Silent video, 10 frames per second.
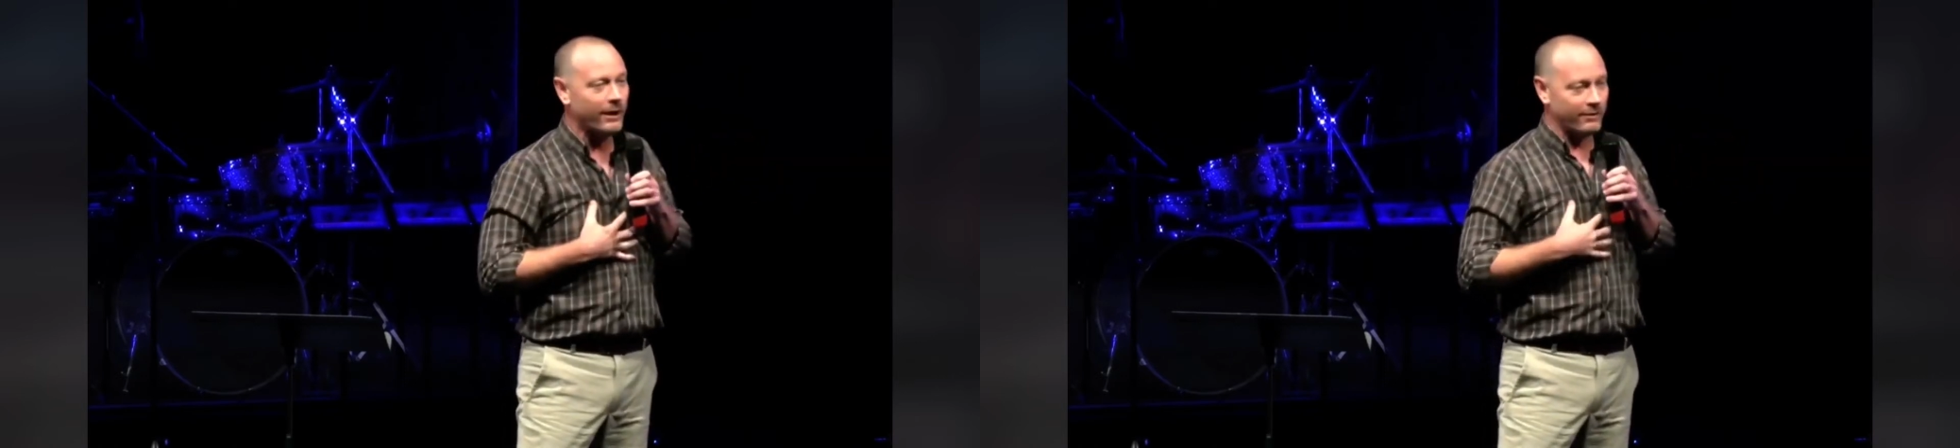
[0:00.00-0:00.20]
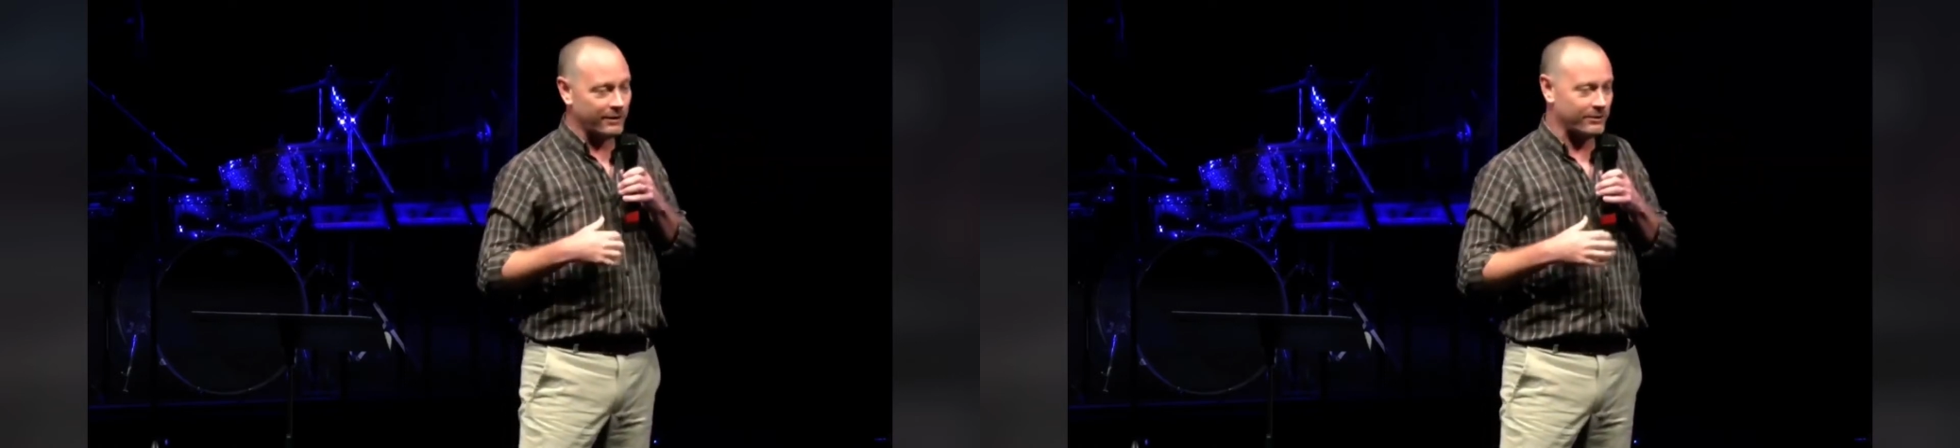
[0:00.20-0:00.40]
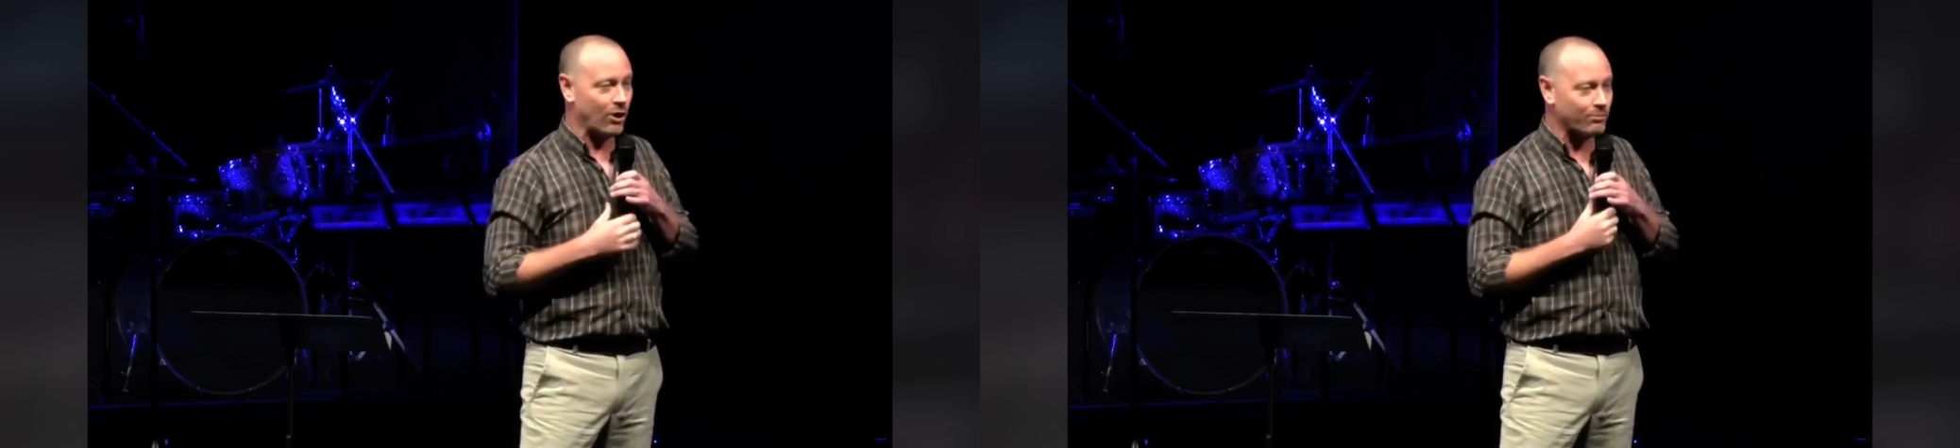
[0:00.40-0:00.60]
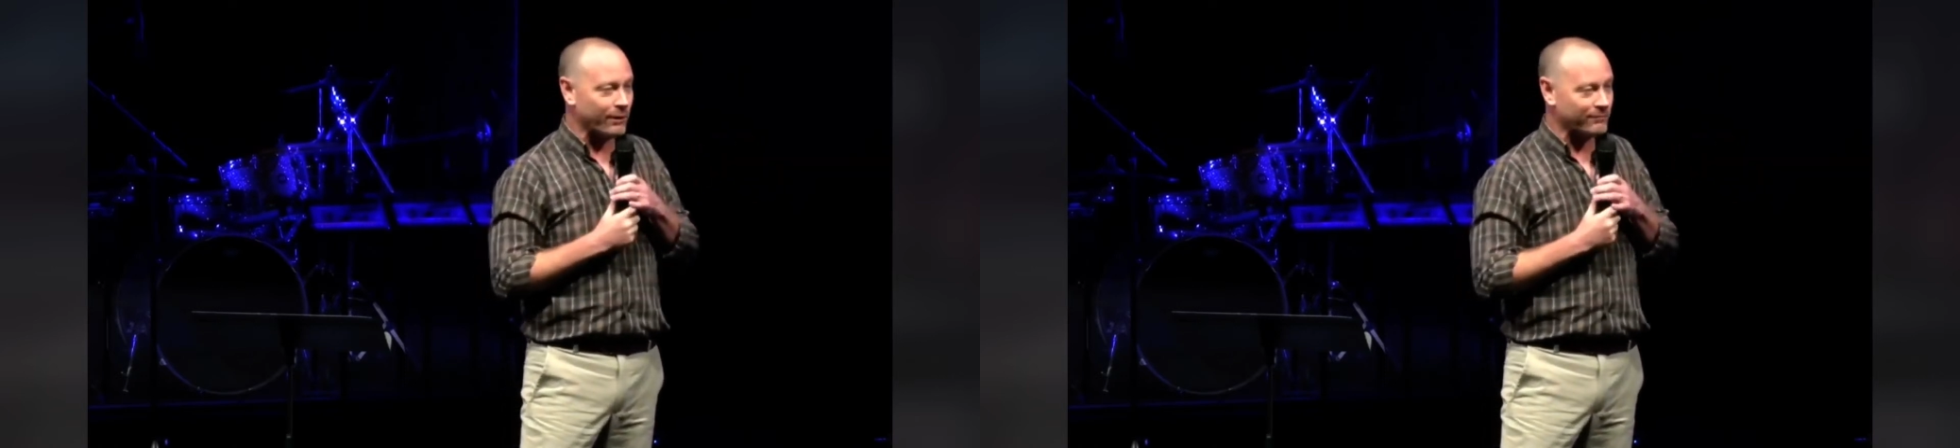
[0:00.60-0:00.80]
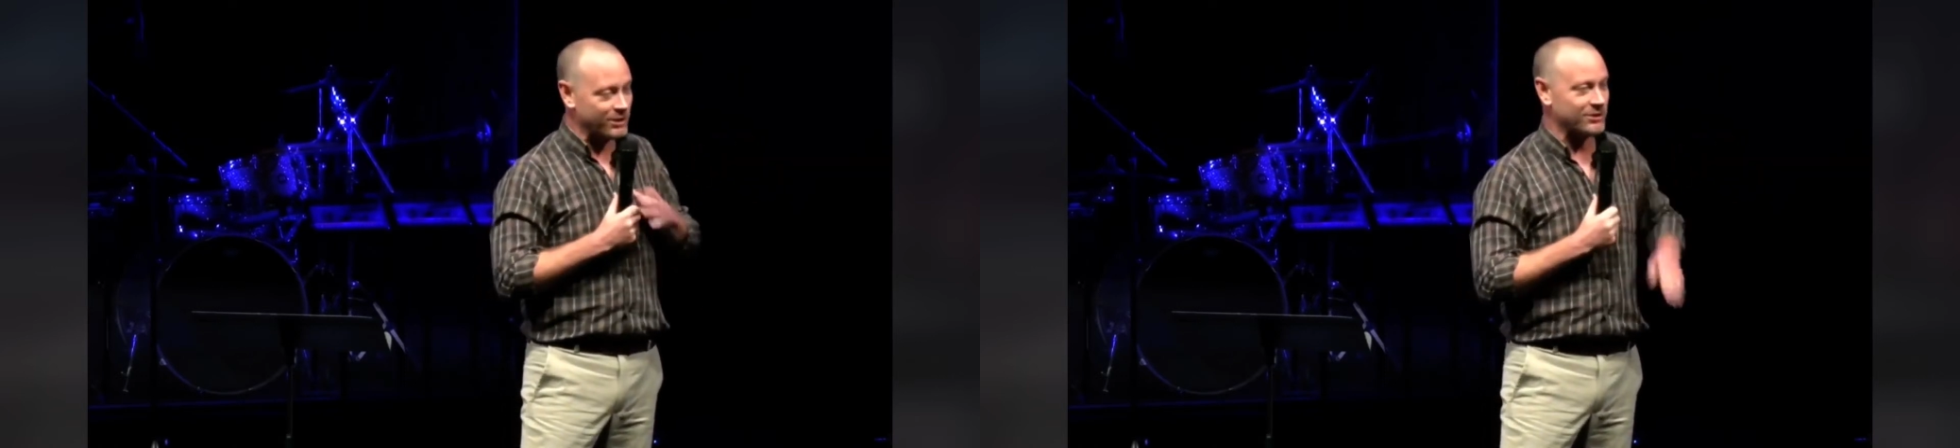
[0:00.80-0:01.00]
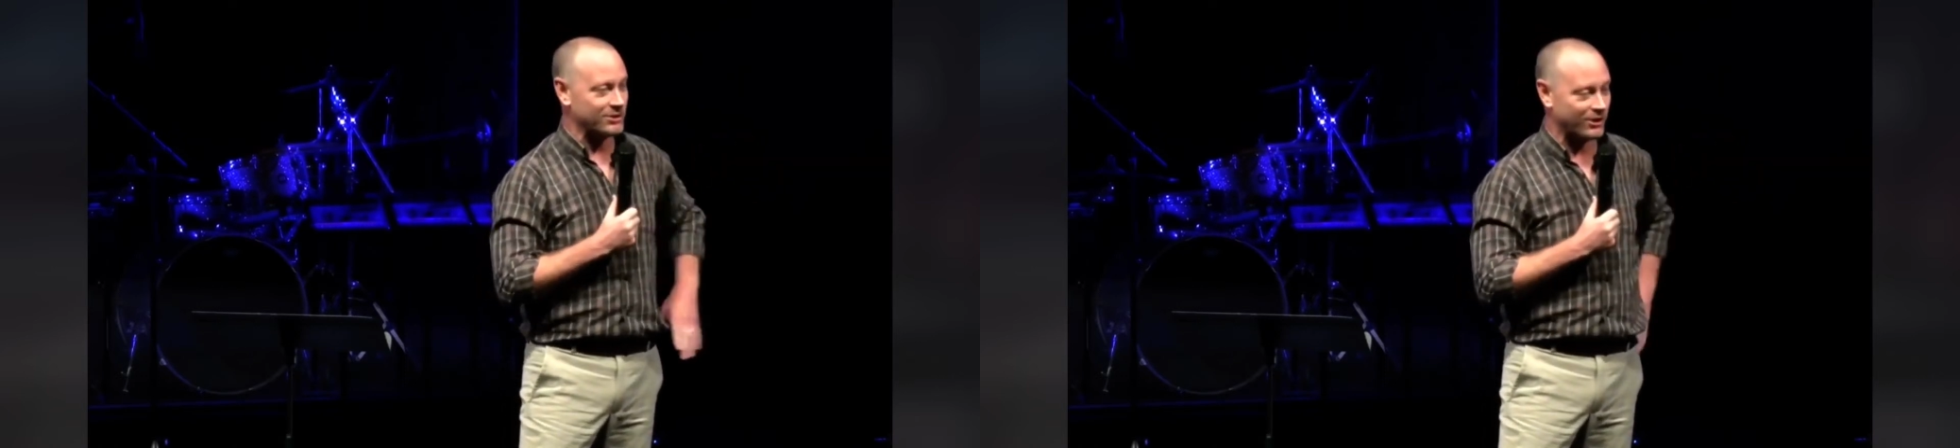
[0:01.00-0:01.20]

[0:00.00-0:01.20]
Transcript: the atonement of Jesus